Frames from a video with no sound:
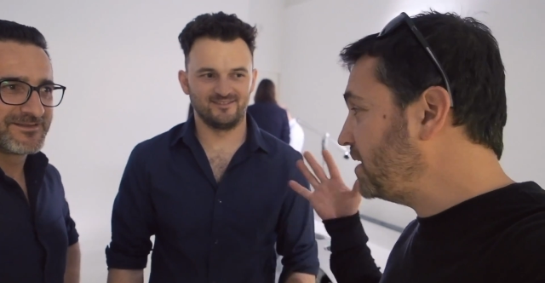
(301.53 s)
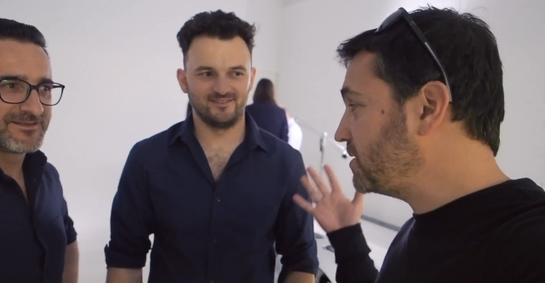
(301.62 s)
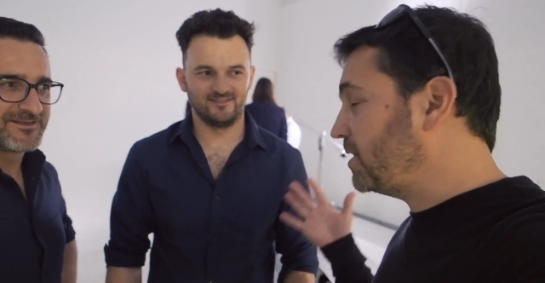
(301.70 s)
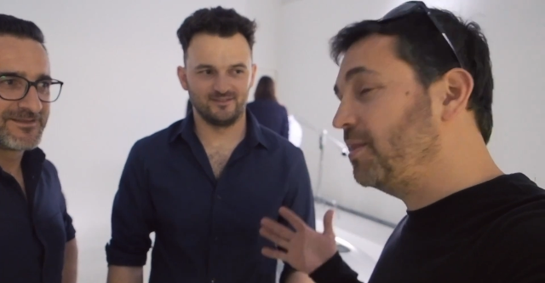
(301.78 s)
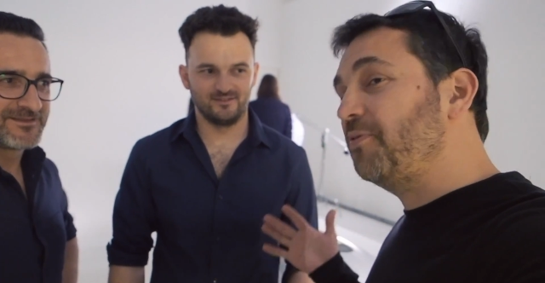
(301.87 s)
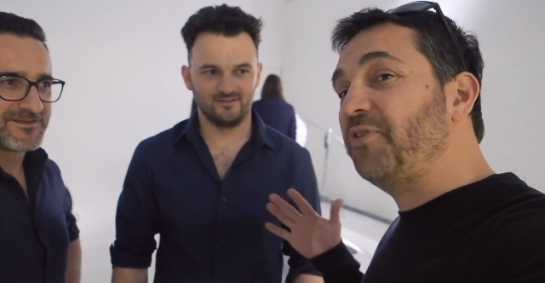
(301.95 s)

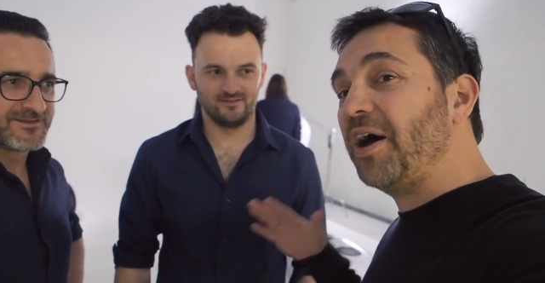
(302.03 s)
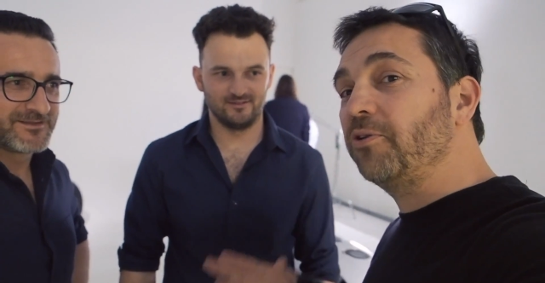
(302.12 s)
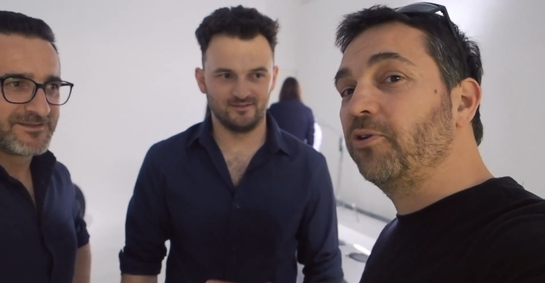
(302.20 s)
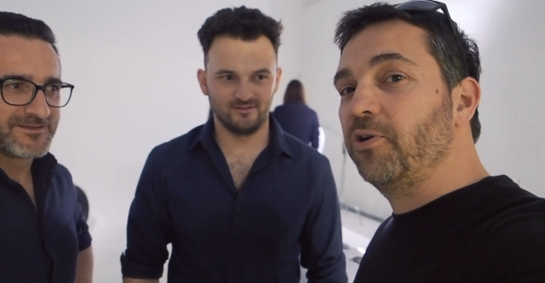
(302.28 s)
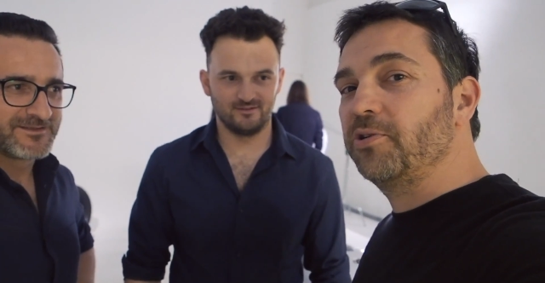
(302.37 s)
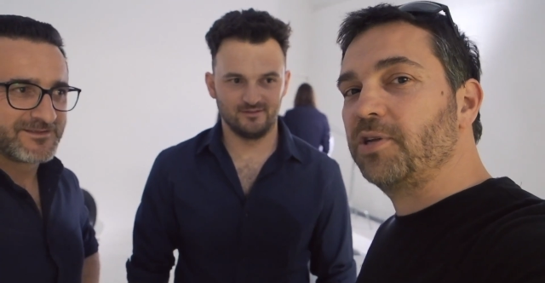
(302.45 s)
Speaker 1: basically the
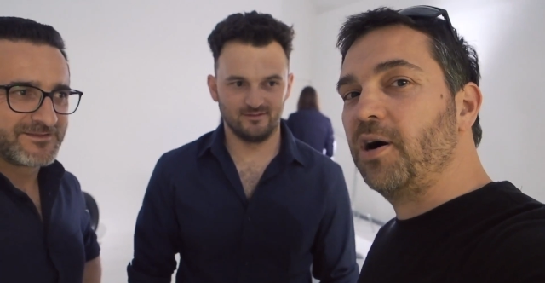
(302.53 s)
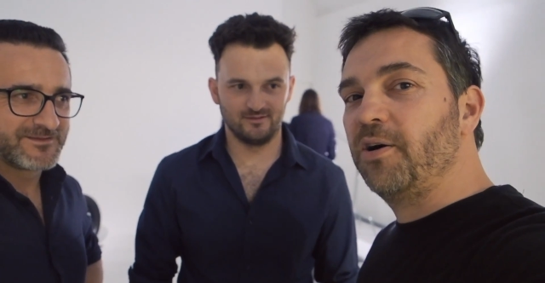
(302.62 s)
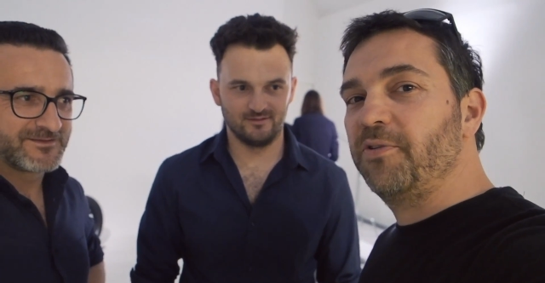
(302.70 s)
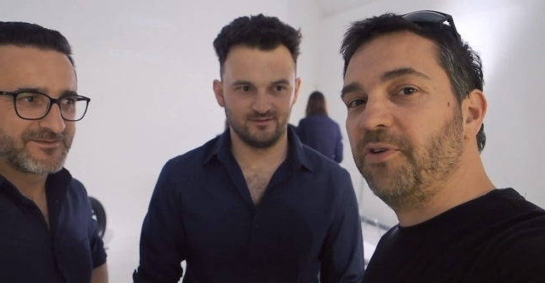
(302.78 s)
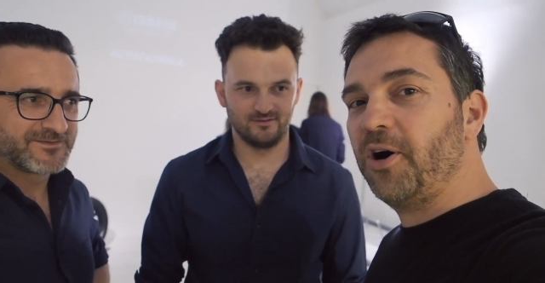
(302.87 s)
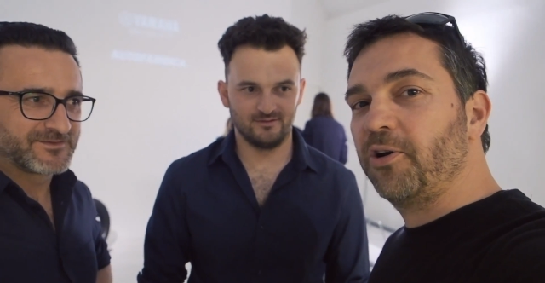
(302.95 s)
founders
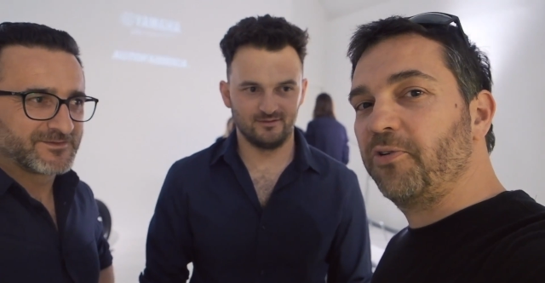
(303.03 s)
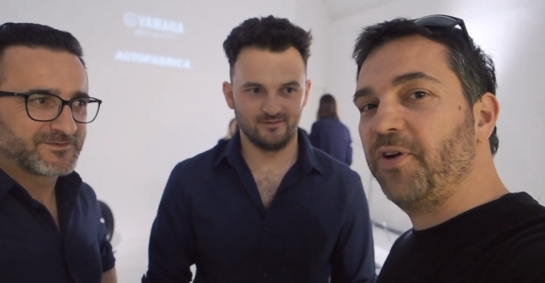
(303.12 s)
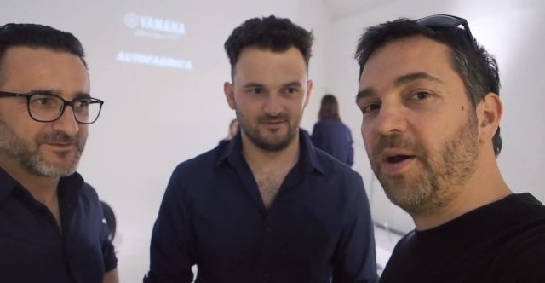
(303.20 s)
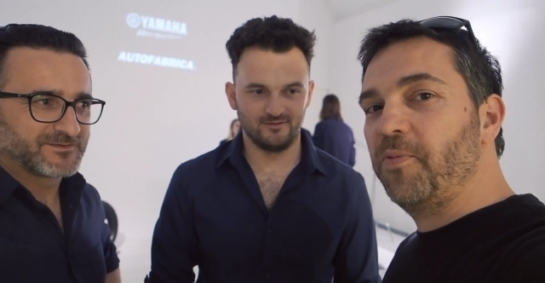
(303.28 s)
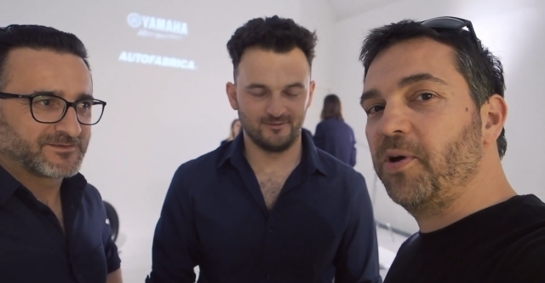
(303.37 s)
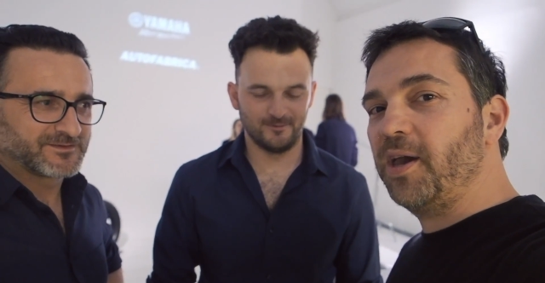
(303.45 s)
of
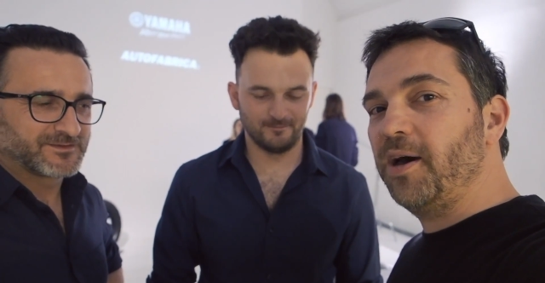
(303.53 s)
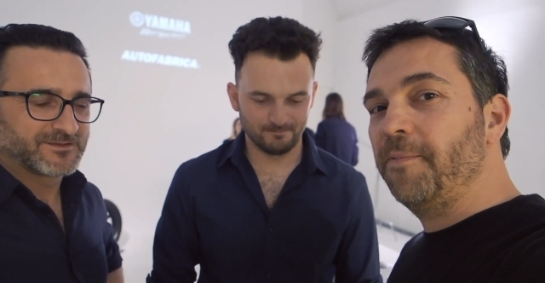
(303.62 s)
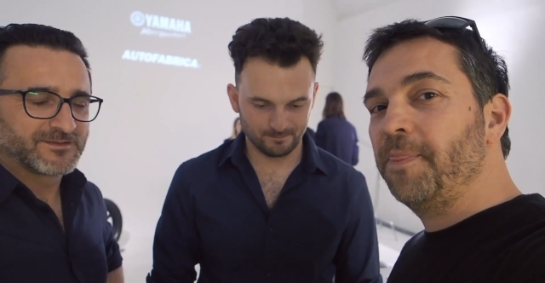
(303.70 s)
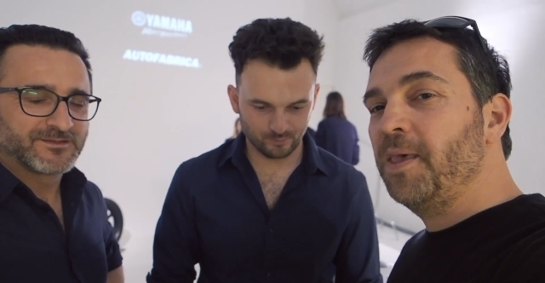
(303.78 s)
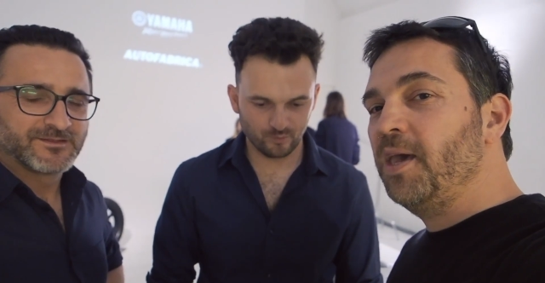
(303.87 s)
Autofabrica.